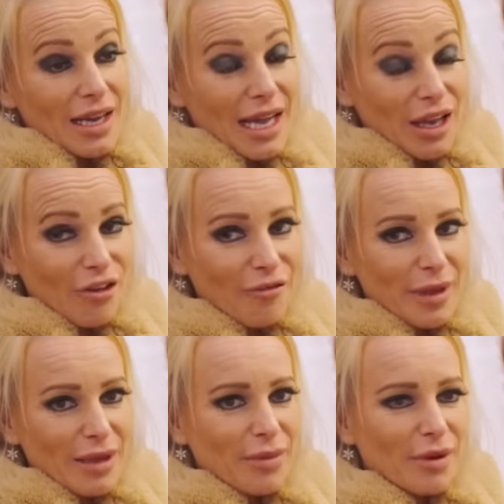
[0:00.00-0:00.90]
I love
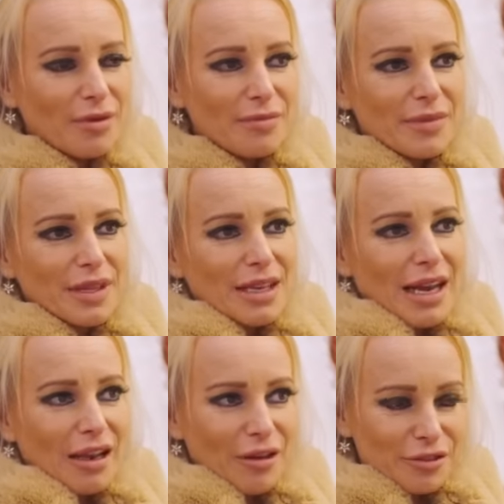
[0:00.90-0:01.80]
people,
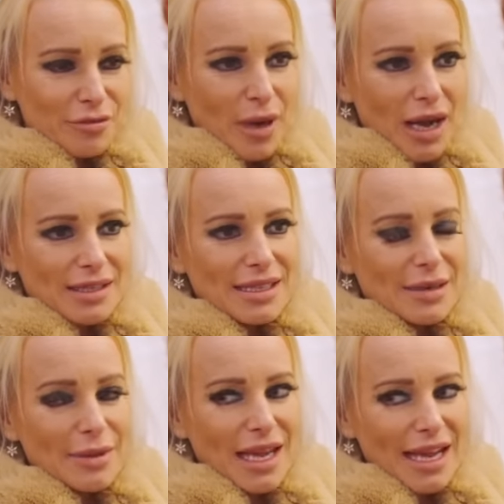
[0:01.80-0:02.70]
I love to party, and I'm an